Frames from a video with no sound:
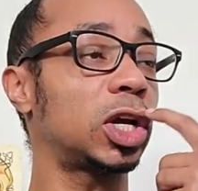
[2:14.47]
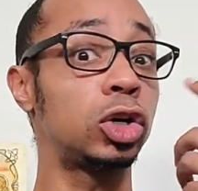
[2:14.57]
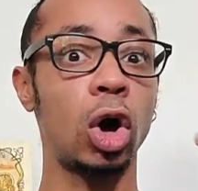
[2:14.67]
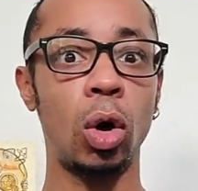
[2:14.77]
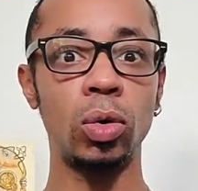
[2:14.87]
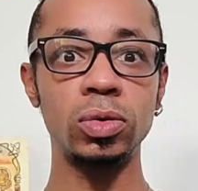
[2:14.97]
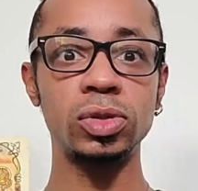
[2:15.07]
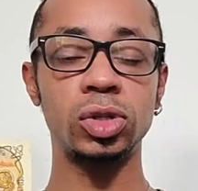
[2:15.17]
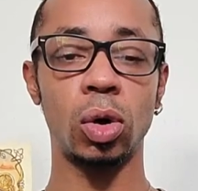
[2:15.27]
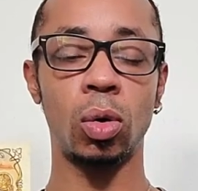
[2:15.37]

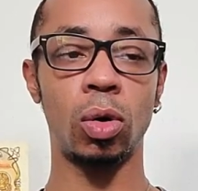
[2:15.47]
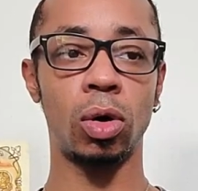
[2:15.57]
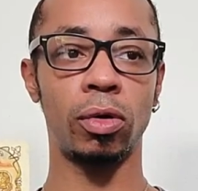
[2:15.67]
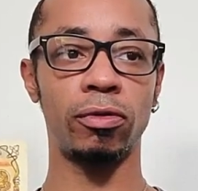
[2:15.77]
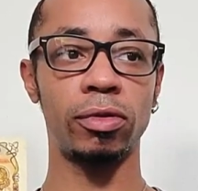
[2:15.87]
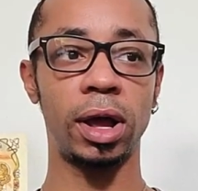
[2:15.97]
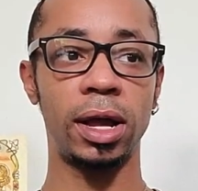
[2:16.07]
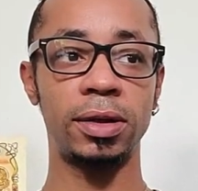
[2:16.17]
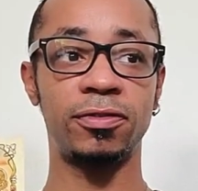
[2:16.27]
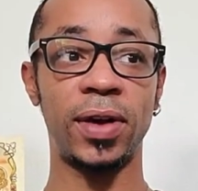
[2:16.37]
goals or
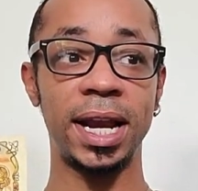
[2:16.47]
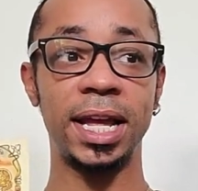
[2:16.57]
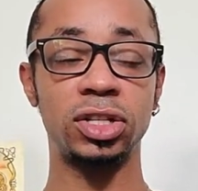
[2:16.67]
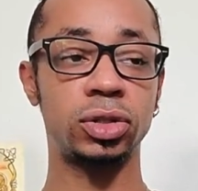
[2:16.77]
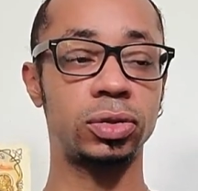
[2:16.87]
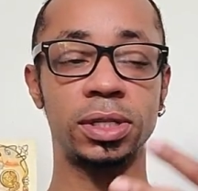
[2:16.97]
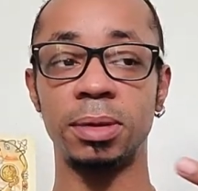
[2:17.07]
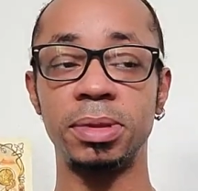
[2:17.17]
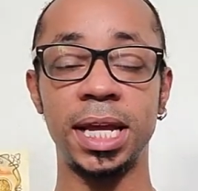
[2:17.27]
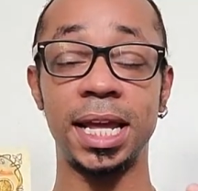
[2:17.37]

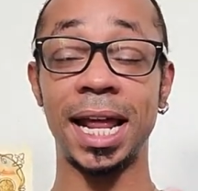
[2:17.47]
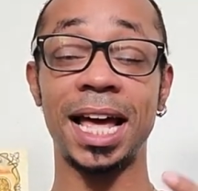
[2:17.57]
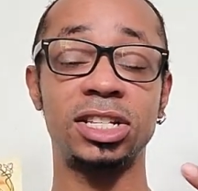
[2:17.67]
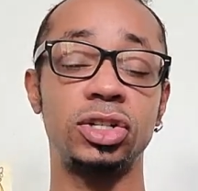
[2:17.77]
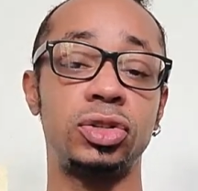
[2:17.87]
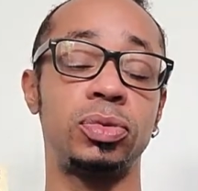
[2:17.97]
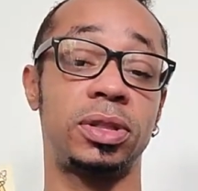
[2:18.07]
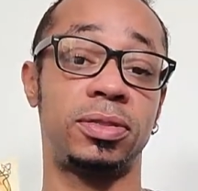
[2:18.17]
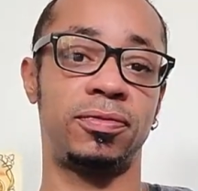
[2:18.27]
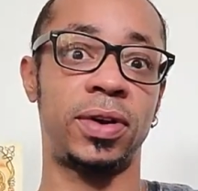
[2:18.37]
something that has to do with
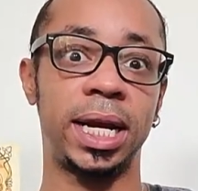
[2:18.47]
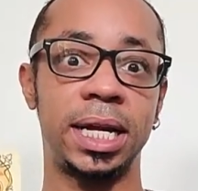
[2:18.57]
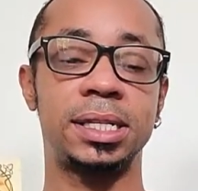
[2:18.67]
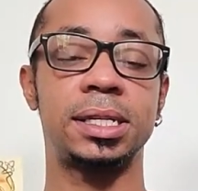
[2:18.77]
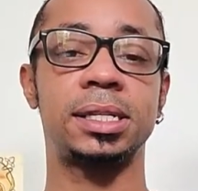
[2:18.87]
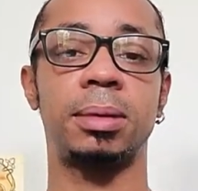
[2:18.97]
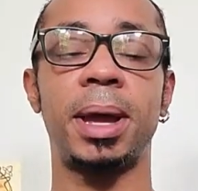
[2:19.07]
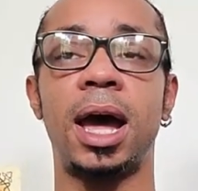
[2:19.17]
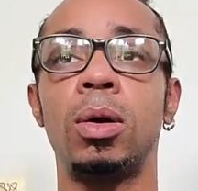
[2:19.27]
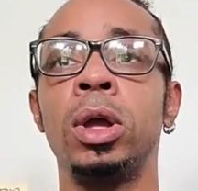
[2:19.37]
finances
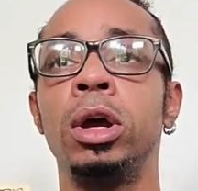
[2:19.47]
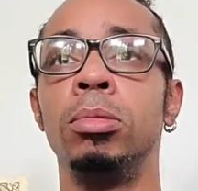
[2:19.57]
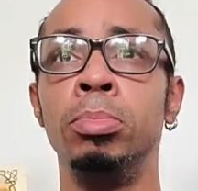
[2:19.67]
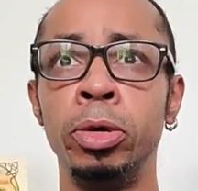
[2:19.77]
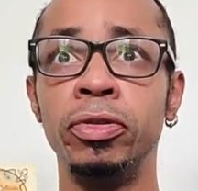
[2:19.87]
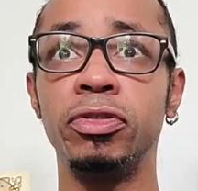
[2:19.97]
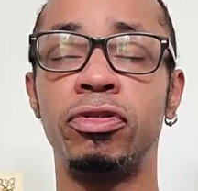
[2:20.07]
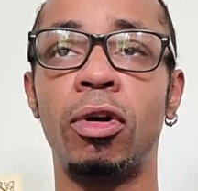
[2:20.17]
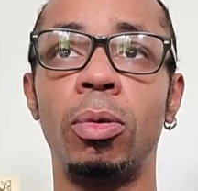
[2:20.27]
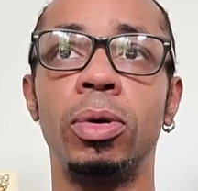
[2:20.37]
somehow. Moving
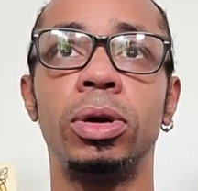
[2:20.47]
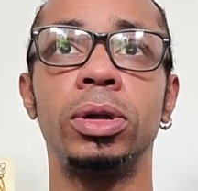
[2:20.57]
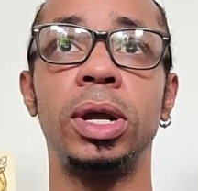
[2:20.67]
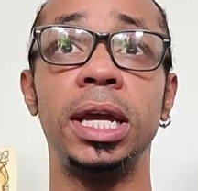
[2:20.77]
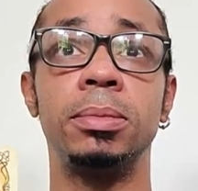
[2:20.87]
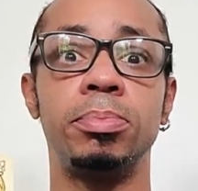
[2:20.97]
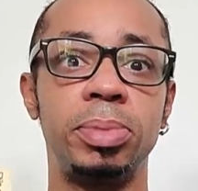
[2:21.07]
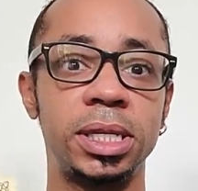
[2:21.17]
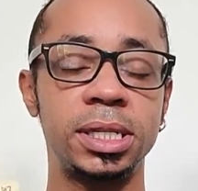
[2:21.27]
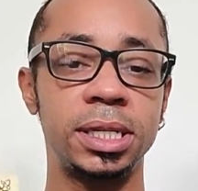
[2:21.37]
forward in
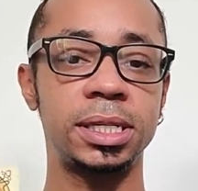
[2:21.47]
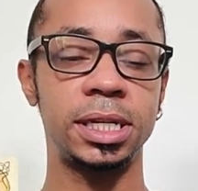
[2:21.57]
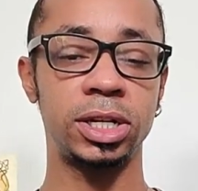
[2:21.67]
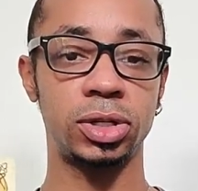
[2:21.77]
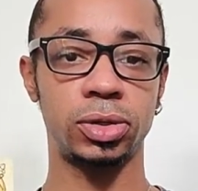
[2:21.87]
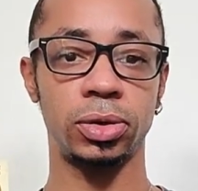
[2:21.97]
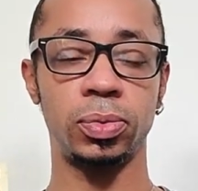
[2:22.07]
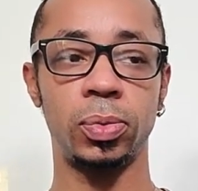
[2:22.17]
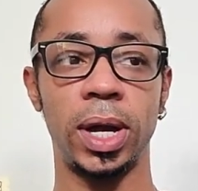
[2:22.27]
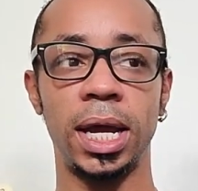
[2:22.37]
business in a
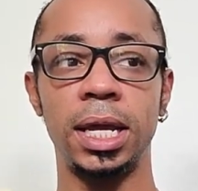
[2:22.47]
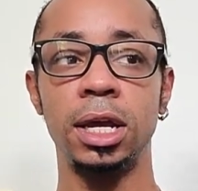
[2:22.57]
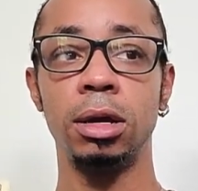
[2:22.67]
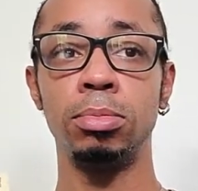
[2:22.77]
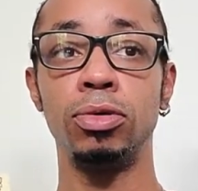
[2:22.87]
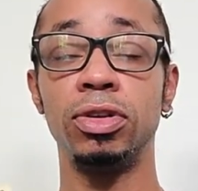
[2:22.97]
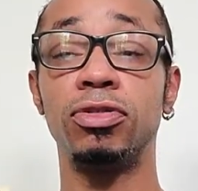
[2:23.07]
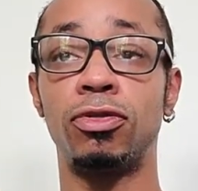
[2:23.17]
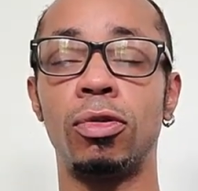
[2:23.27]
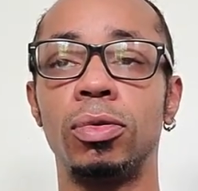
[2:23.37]
certain way, moving
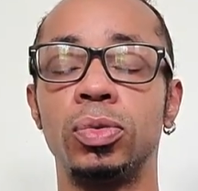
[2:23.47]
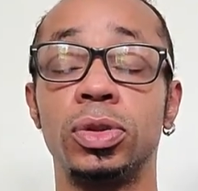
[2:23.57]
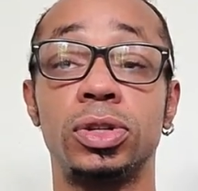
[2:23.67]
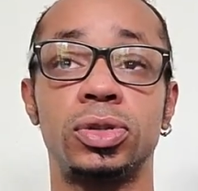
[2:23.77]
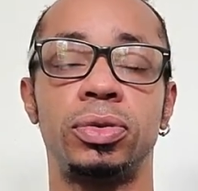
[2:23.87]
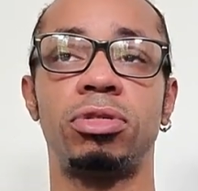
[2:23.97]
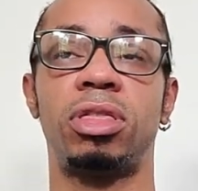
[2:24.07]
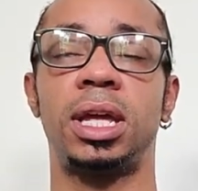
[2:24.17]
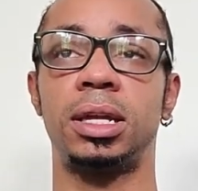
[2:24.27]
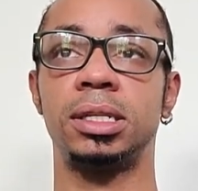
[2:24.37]
forward with certain
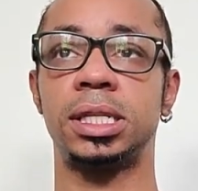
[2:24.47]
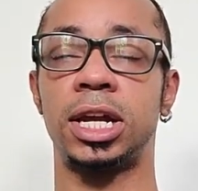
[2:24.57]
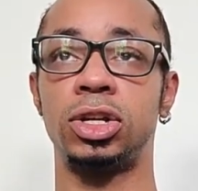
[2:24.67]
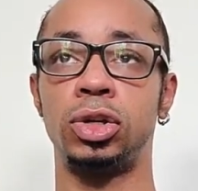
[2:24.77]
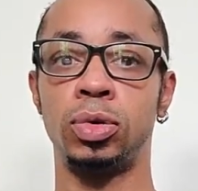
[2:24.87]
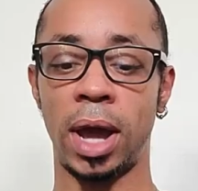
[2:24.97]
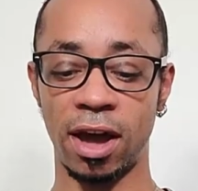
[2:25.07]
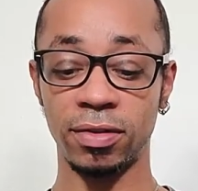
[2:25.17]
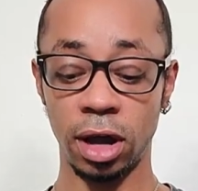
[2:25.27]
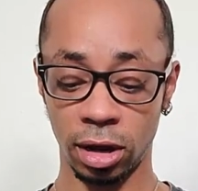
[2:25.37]
things that you
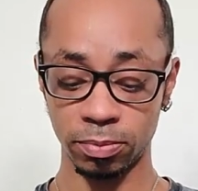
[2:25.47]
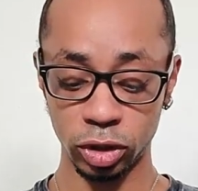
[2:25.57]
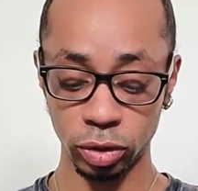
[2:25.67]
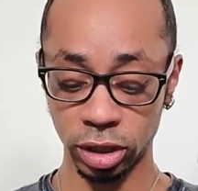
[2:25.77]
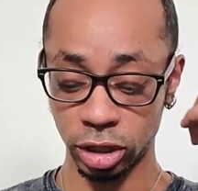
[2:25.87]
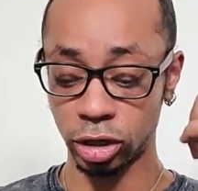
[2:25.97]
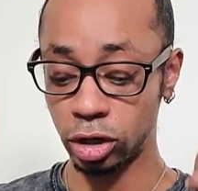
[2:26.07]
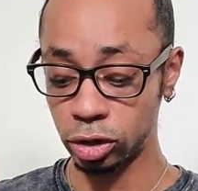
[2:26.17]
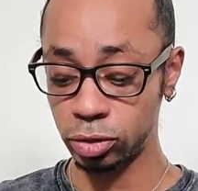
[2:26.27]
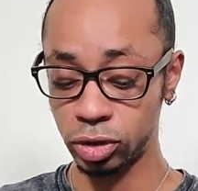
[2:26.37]
have come to the
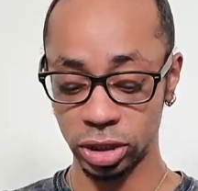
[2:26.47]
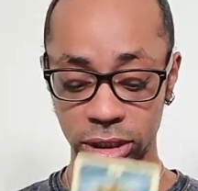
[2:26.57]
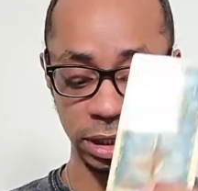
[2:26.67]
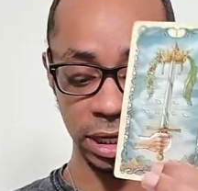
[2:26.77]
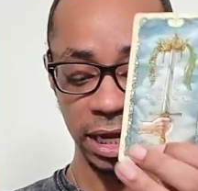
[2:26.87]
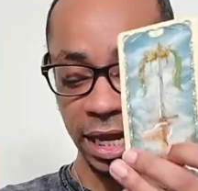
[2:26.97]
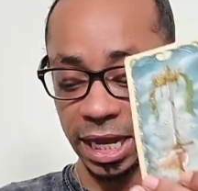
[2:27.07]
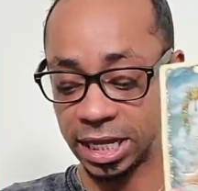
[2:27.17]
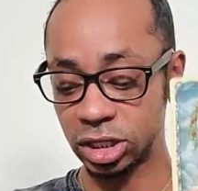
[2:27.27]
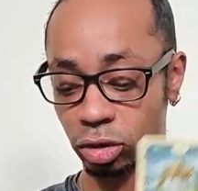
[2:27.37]
conclusion
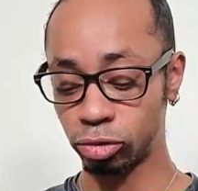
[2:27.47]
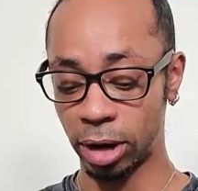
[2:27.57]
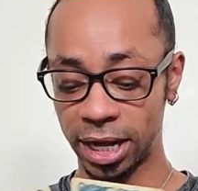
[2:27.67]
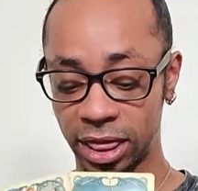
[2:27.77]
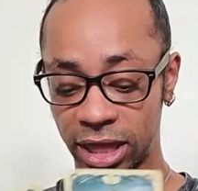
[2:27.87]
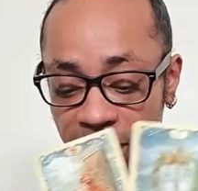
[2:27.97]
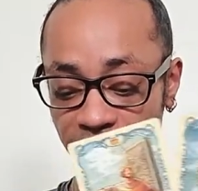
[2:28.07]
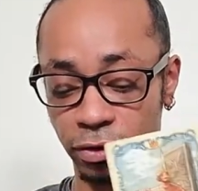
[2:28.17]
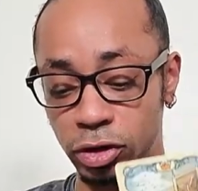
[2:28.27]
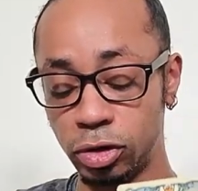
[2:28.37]
is the right thing
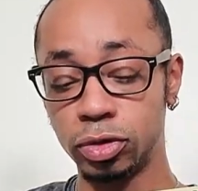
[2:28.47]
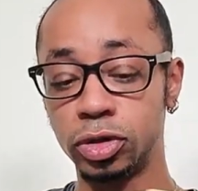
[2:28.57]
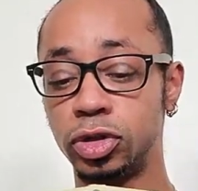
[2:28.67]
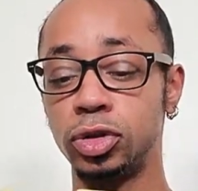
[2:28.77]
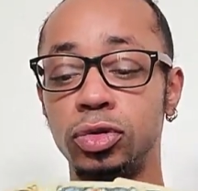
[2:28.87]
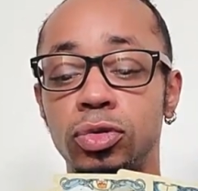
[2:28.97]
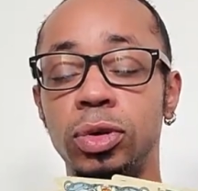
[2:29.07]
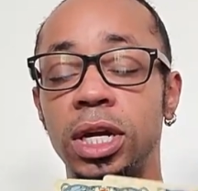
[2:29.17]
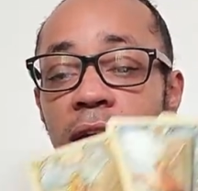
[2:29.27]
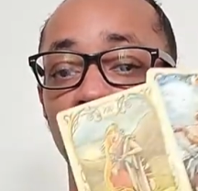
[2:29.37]
for you to
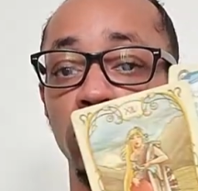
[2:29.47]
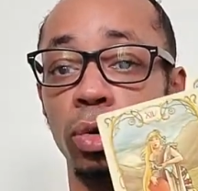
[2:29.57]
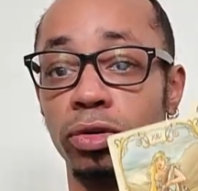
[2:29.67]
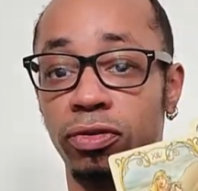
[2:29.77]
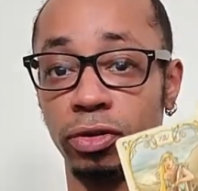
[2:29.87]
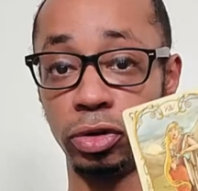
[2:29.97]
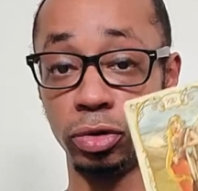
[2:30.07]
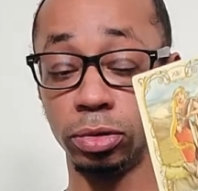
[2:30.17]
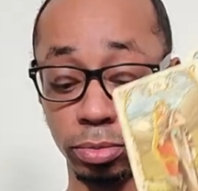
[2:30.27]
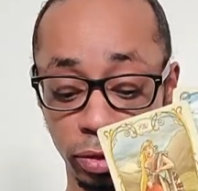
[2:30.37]
do in order for
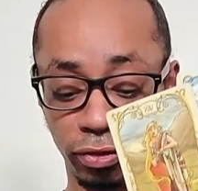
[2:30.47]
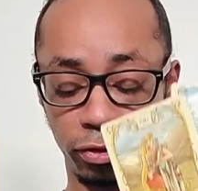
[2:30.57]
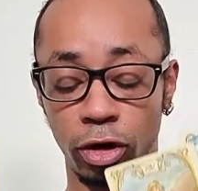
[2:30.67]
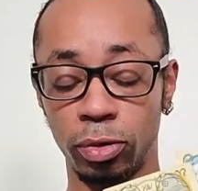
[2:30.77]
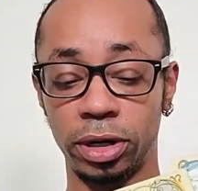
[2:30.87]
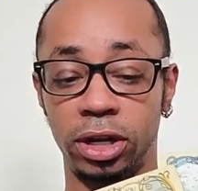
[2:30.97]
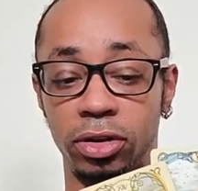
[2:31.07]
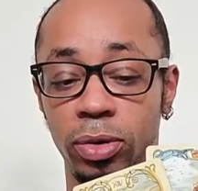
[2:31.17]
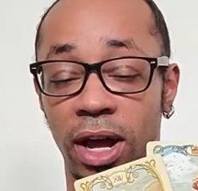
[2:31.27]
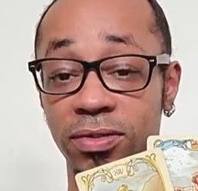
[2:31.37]
you to move forward here.
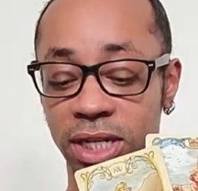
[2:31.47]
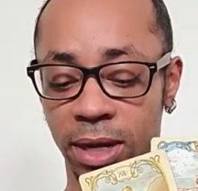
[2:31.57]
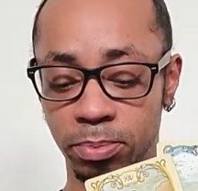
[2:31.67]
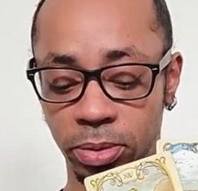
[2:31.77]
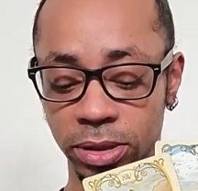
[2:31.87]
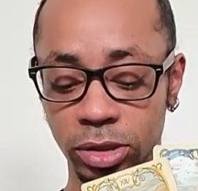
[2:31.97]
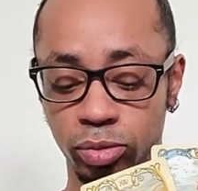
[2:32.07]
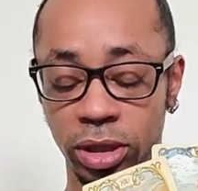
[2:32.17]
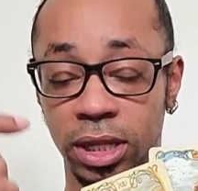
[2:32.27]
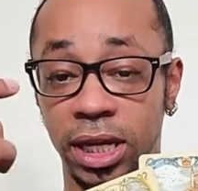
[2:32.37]
You have Temperance
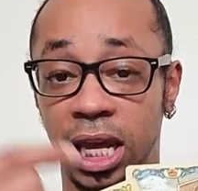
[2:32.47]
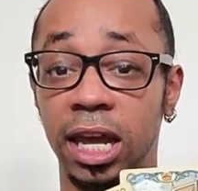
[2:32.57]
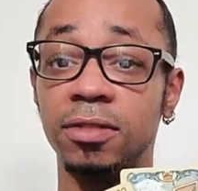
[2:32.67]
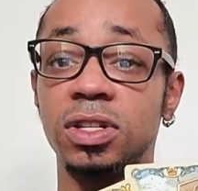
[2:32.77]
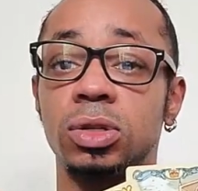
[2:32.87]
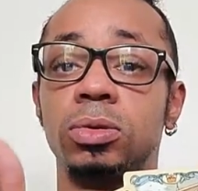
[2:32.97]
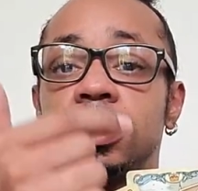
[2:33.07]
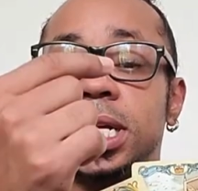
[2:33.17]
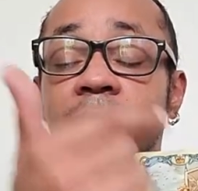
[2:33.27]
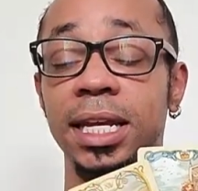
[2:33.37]
with the King of
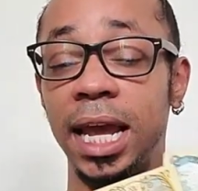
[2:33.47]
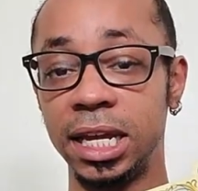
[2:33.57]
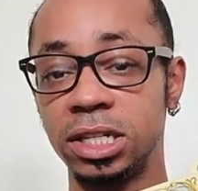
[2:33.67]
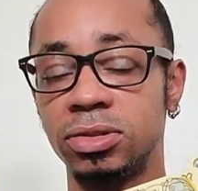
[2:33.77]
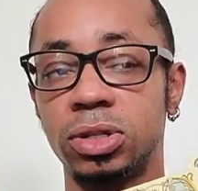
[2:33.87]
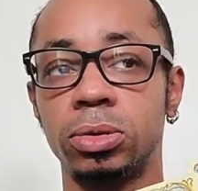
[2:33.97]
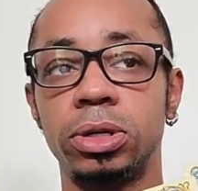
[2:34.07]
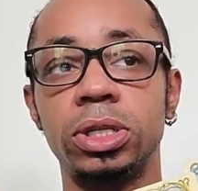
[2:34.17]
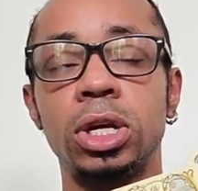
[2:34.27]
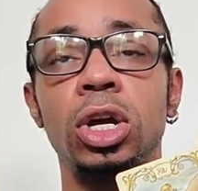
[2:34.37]
Swords and the Ace of
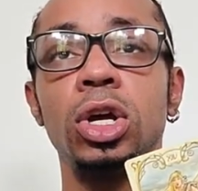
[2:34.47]
Swords.